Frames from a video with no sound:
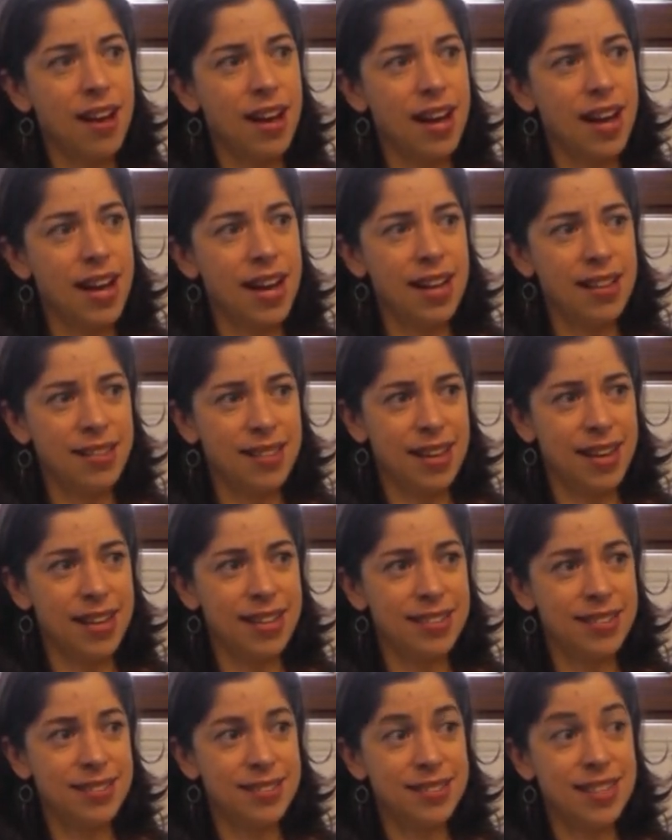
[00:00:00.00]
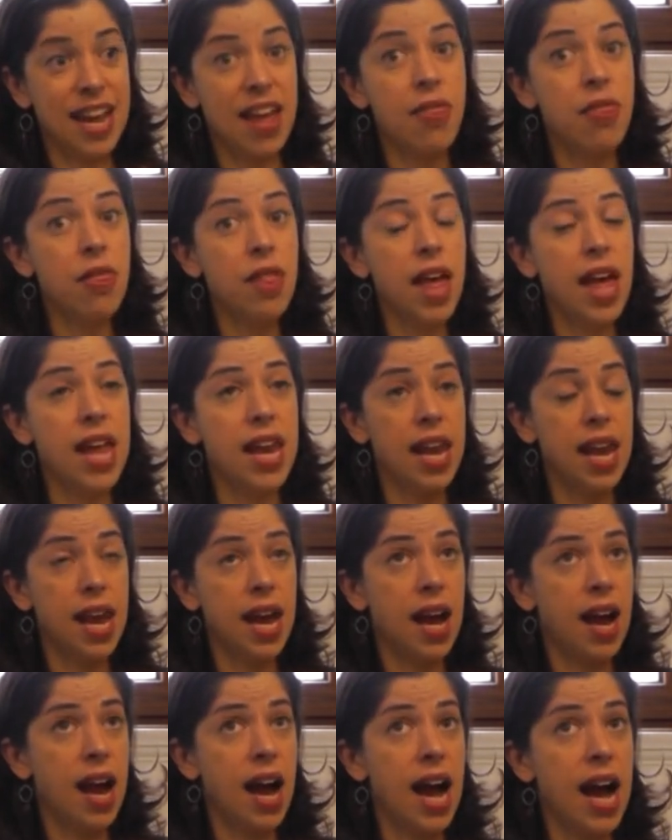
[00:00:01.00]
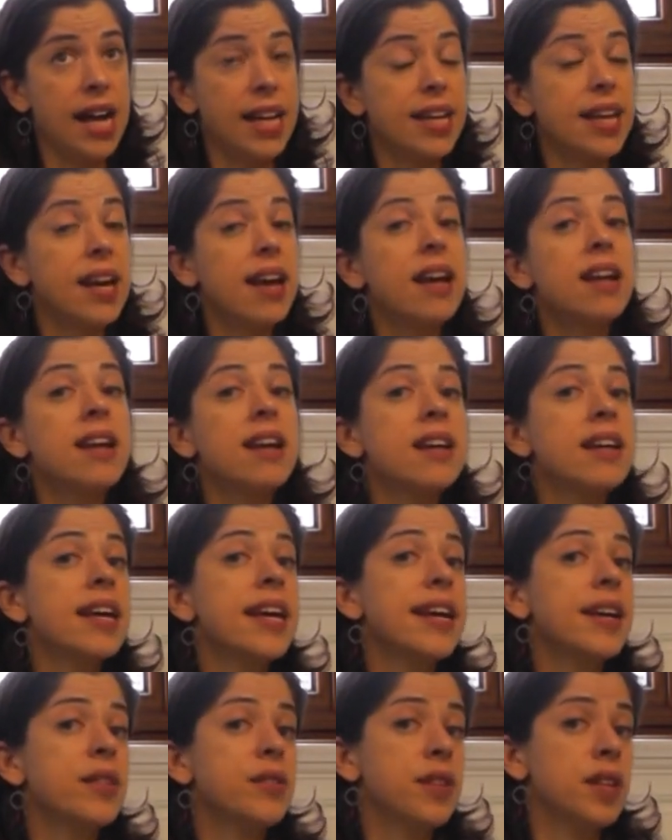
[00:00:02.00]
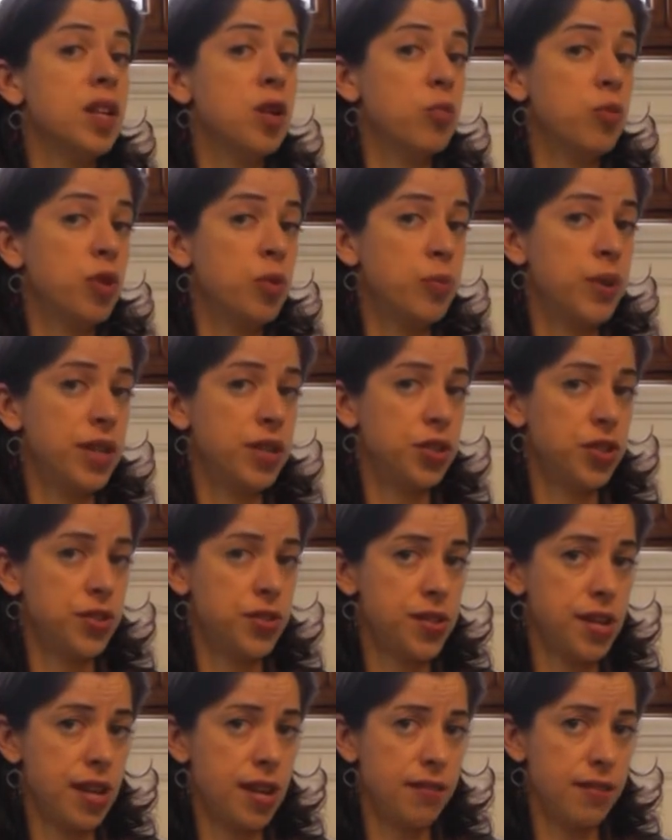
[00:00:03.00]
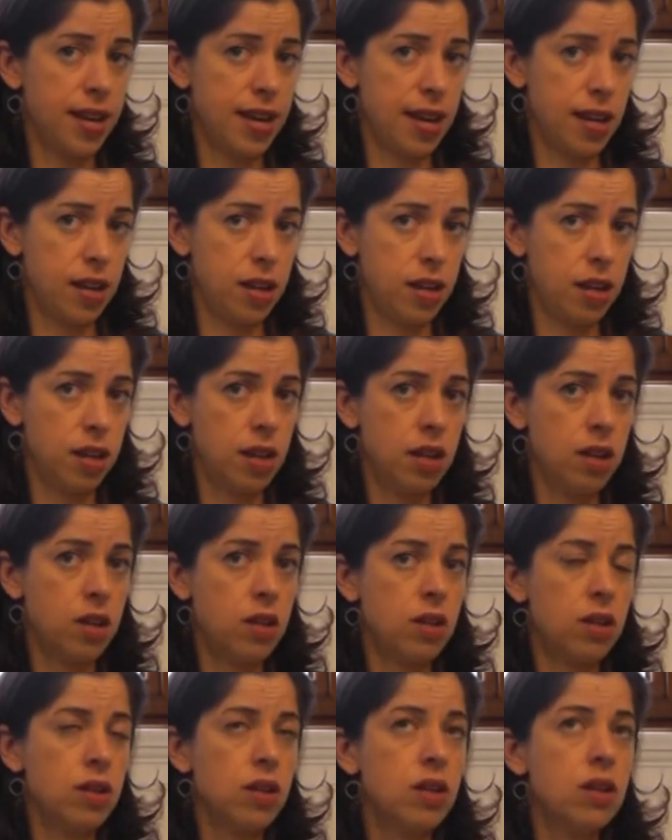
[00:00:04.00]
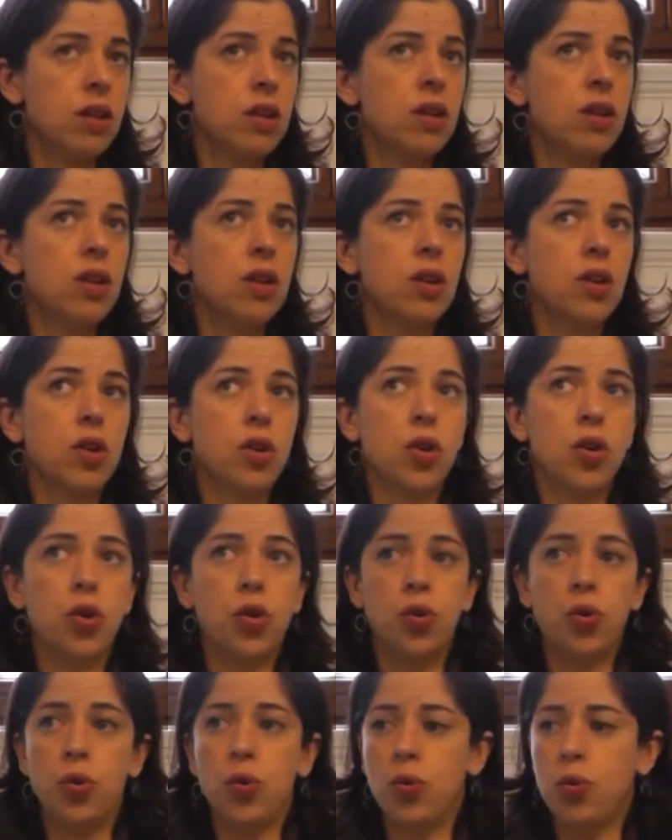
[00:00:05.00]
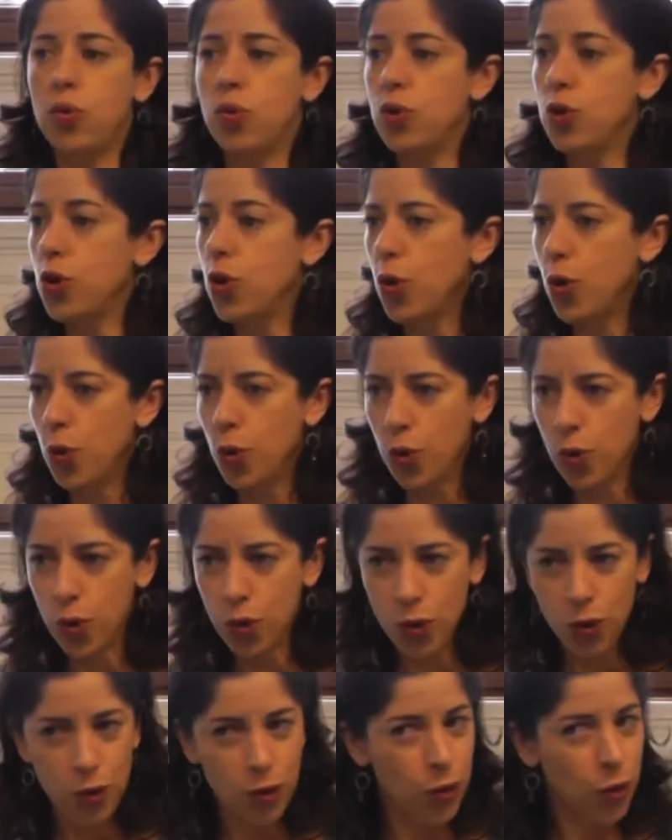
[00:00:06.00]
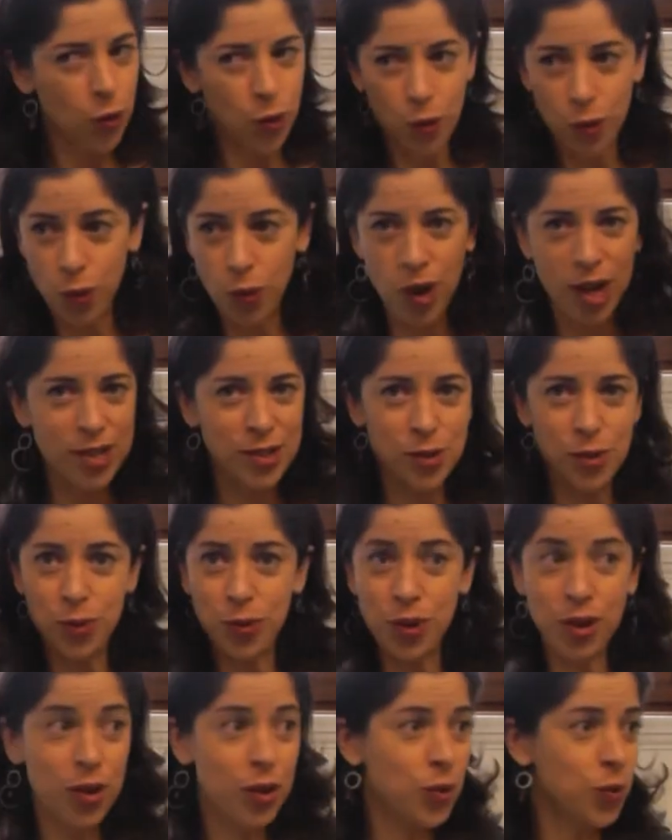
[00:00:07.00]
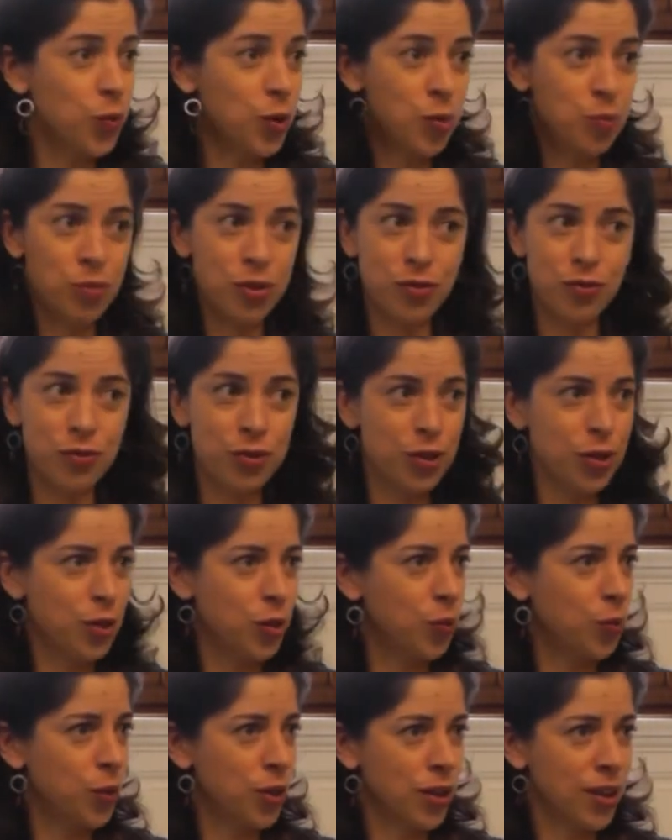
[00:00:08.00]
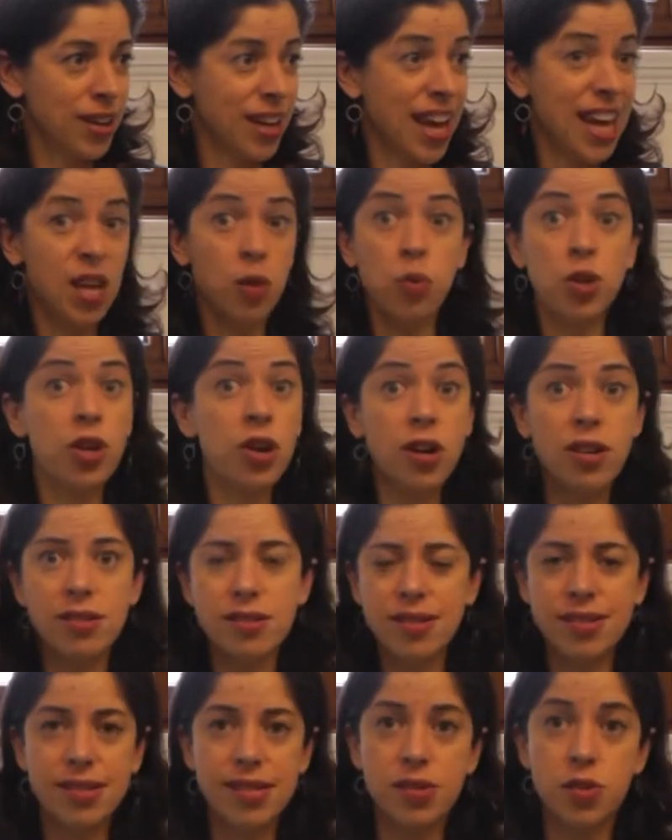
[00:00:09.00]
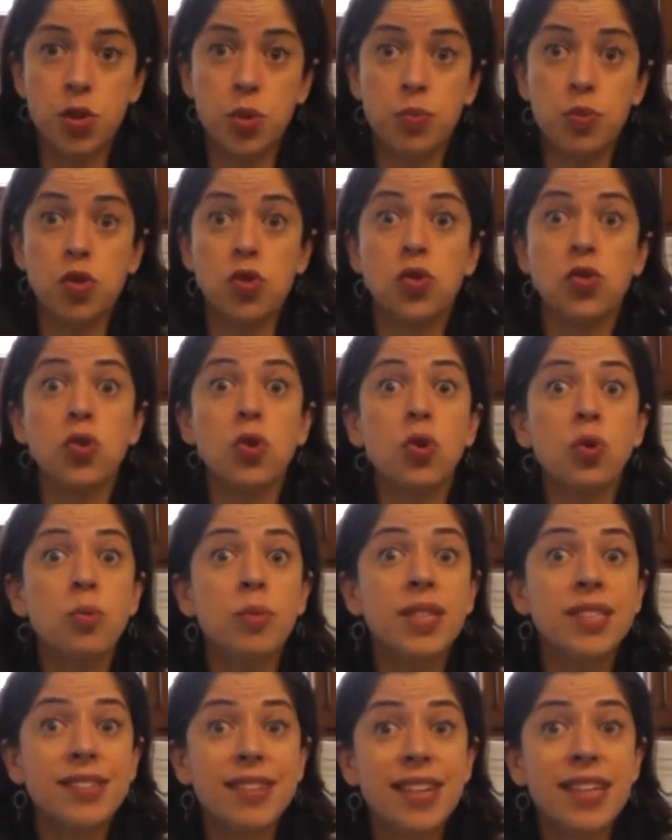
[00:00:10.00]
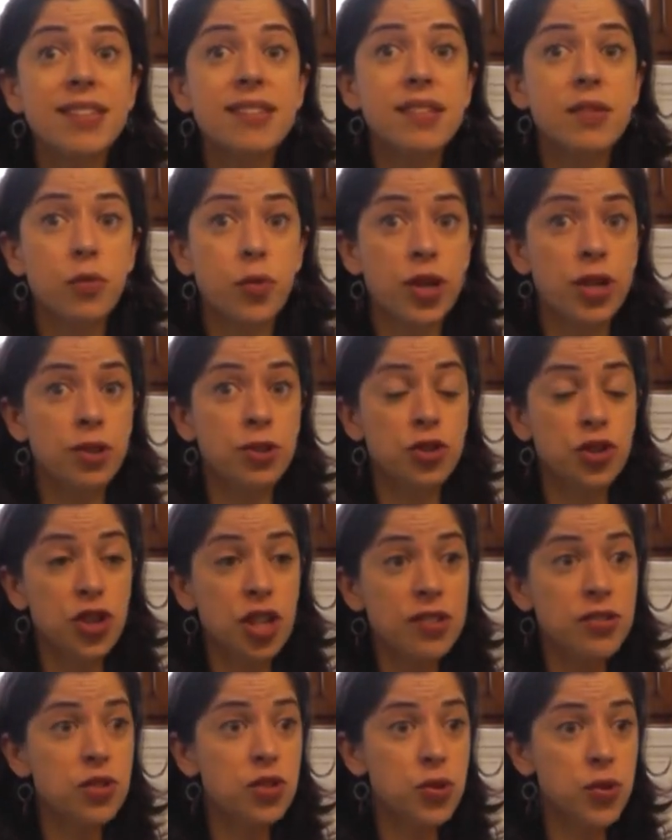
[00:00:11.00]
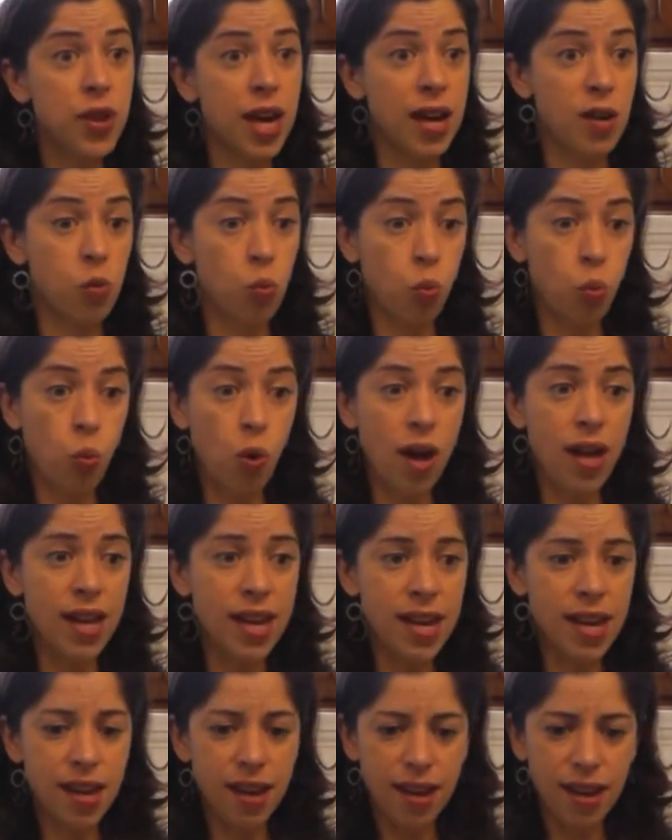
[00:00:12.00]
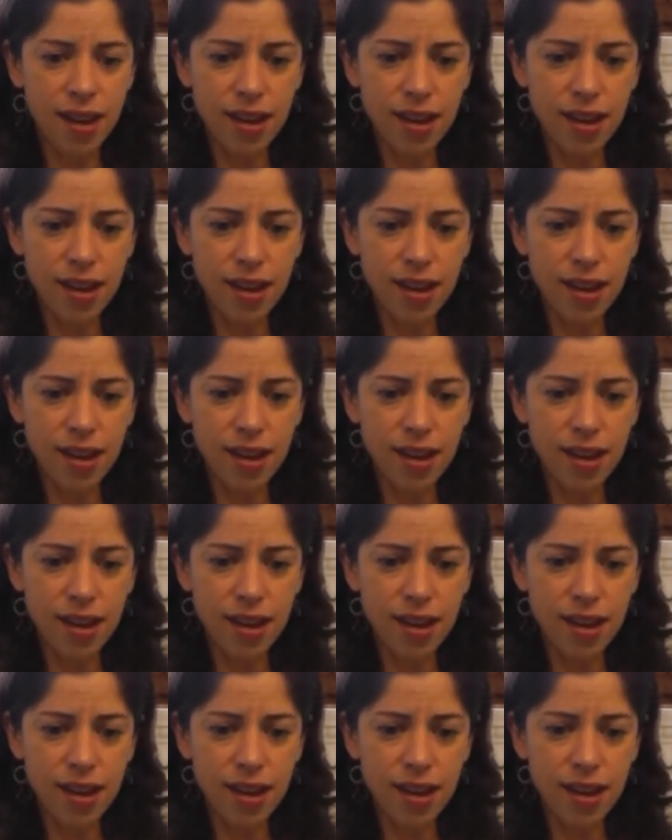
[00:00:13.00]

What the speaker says: I hate that. And I cannot count the number of patients that I've had who want to work, would prefer to work, and it would cost the system so much less if we could just do that one